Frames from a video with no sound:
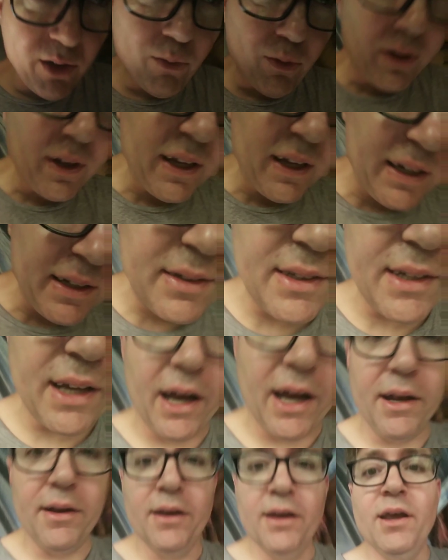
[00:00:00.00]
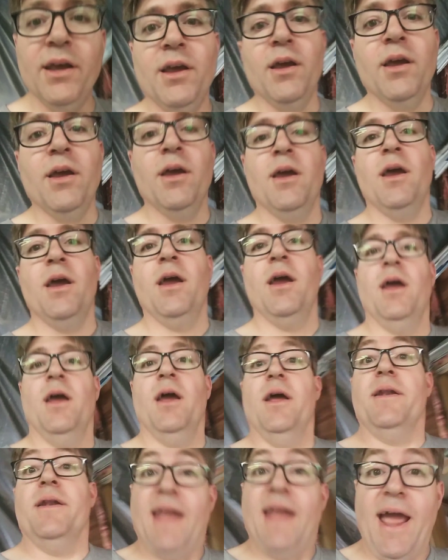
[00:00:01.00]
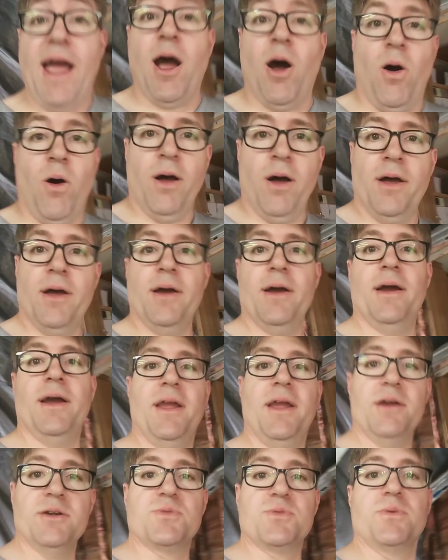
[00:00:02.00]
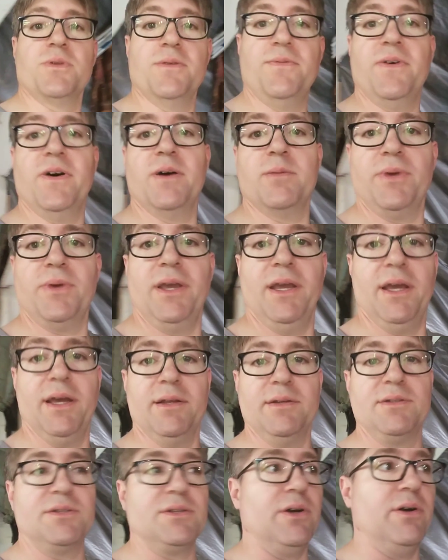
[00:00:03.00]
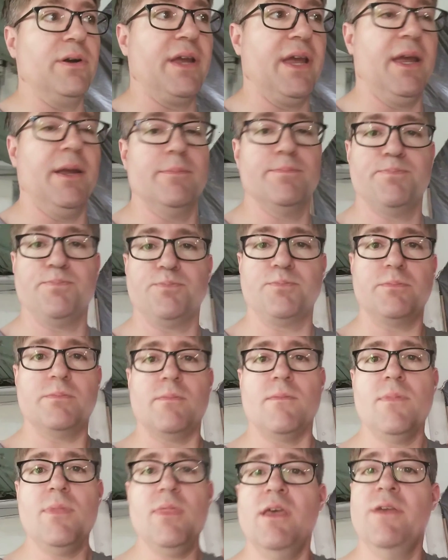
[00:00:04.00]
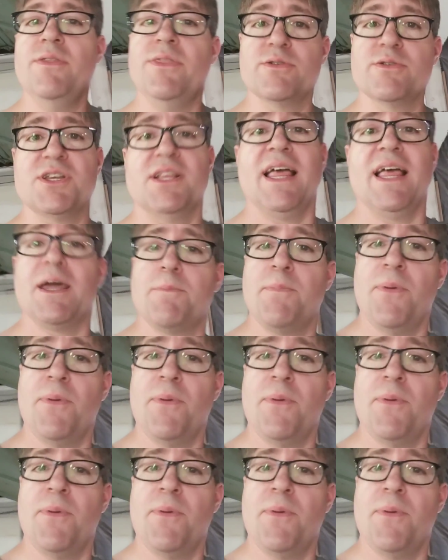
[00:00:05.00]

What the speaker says: you on the inside. Now, here's where the fun begins. Okay, there's a lot